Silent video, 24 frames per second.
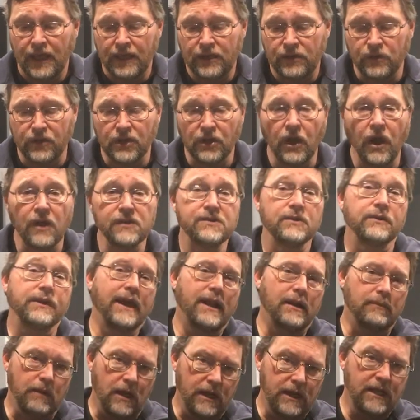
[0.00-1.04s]
You could also
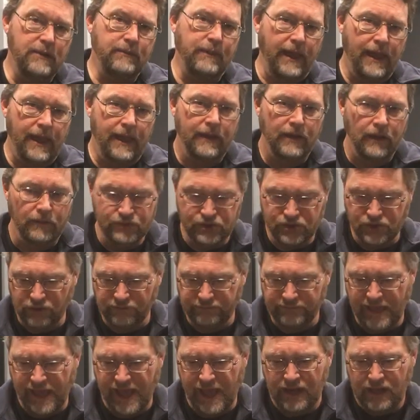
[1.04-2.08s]
get them on eBay, I'm sure
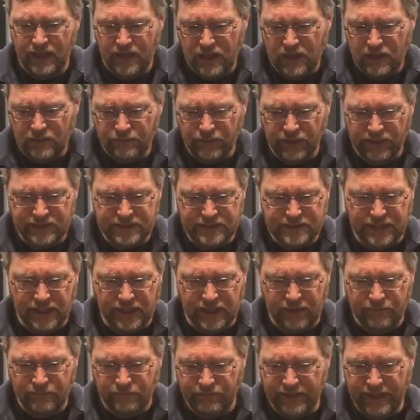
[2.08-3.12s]
of that. But
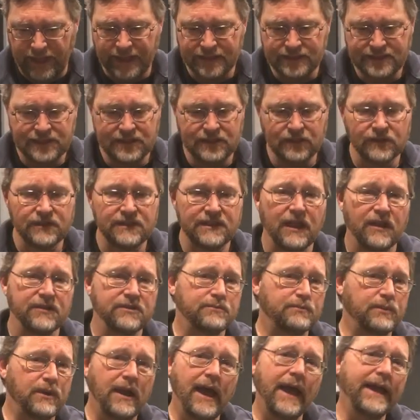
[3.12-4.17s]
Mann's still sells
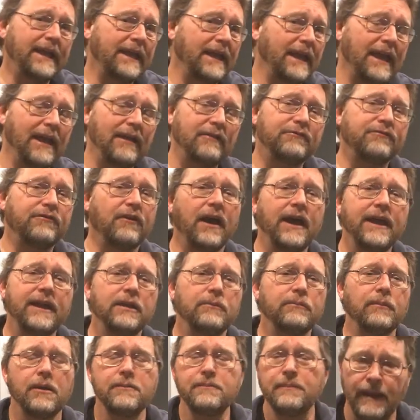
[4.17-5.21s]
them, but I can't find
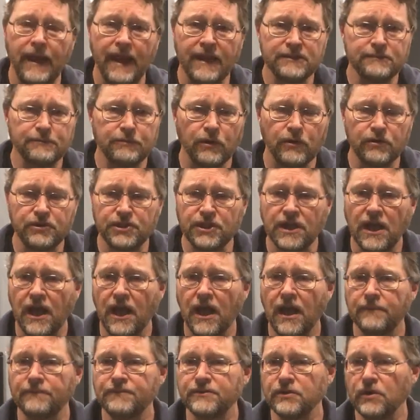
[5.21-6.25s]
them on Bass Pro
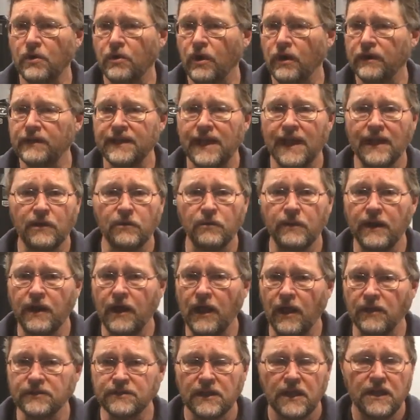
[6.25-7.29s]
Shops or Tackle
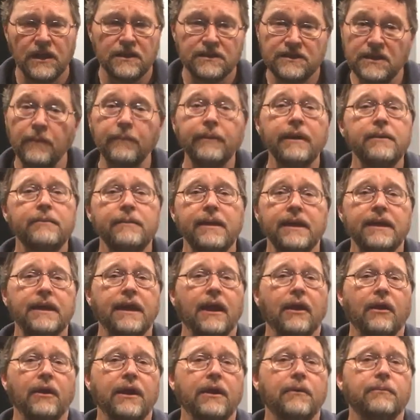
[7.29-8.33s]
Warehouse. Somebody may
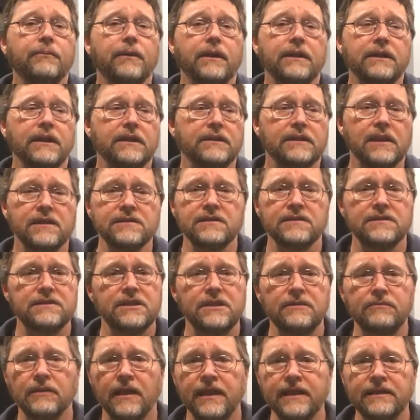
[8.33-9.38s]
carry them, but it doesn't
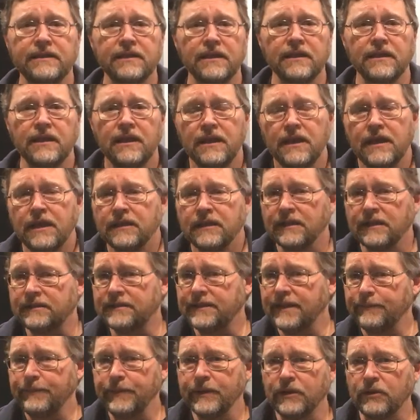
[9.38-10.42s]
seem like the
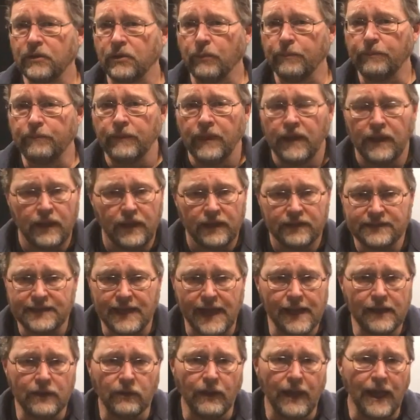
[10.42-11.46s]
typical
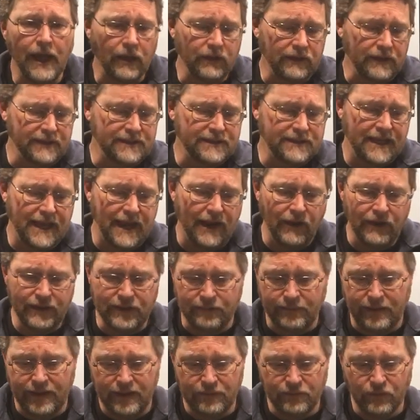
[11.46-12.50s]
tackle outlets carry
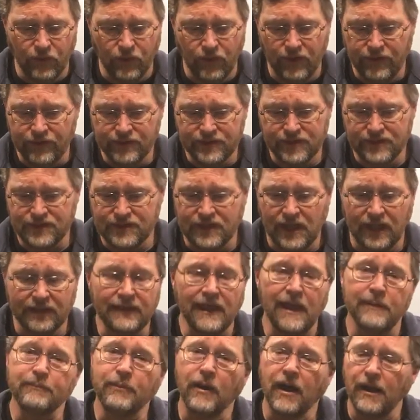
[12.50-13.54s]
them anymore. They're just not
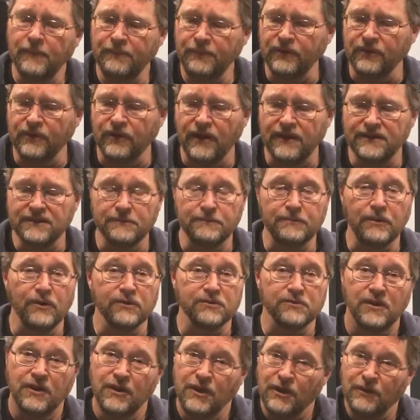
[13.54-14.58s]
that popular, I
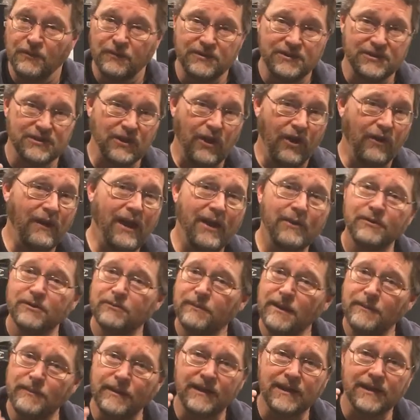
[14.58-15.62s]
suppose, which is all right with
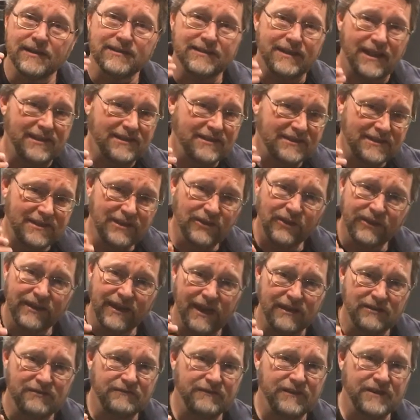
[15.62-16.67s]
me because they still
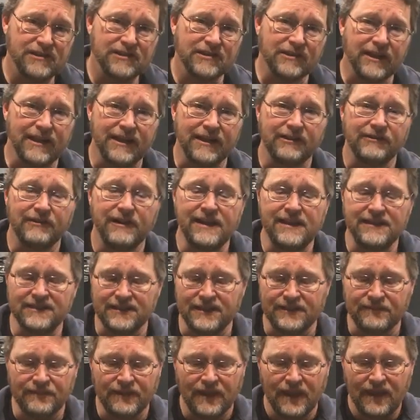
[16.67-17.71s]
catch fish like
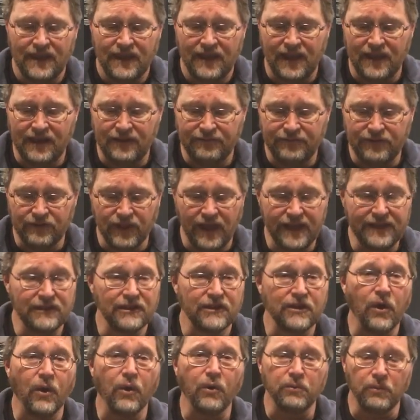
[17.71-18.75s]
crazy. And if you like
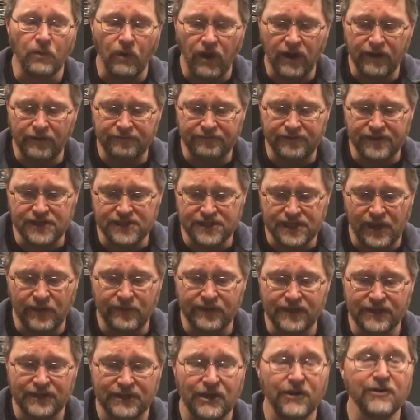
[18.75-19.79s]
the cold water fish, I
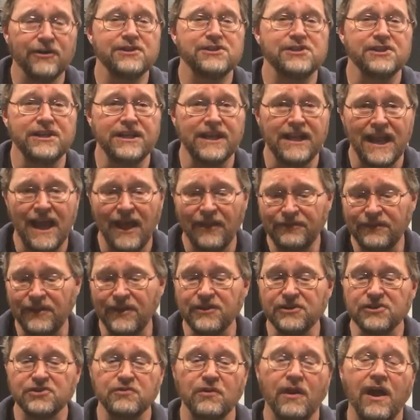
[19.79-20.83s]
would encourage you to get out
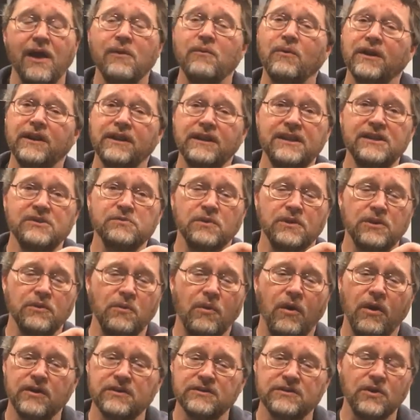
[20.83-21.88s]
there and try one of these when the
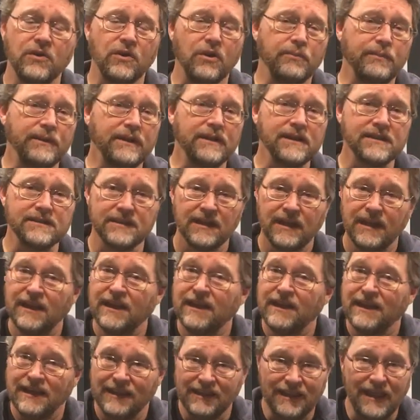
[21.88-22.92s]
water's cold, because
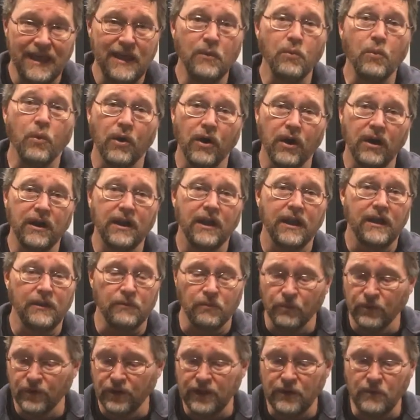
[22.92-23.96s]
they work
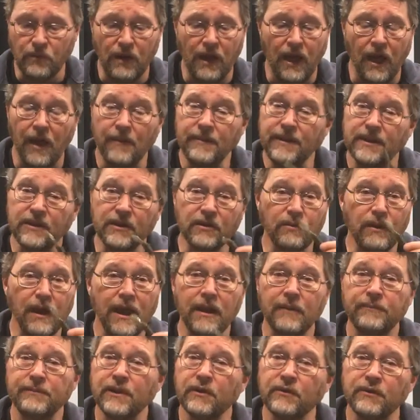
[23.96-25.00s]
really well. I mean, they're
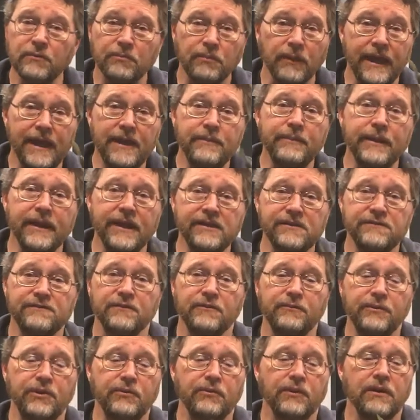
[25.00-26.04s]
right up there with blade baits
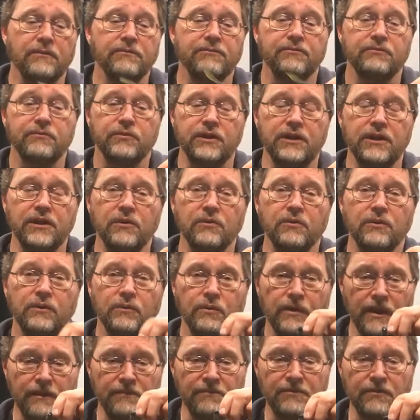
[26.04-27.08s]
for me when
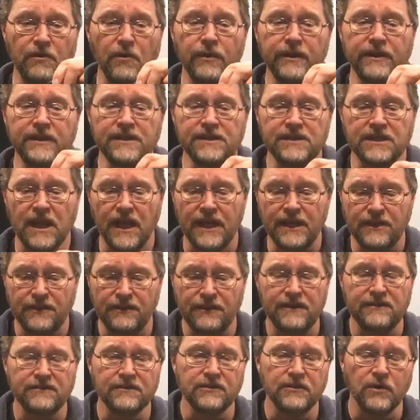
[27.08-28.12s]
I'm throwing these kind of
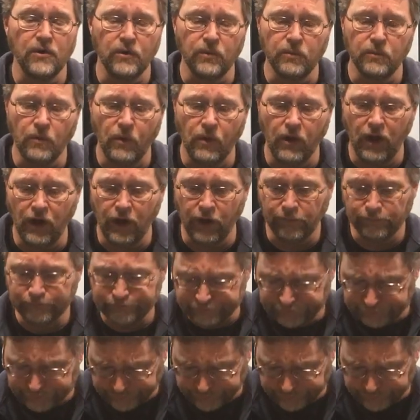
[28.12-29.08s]
things in cold water.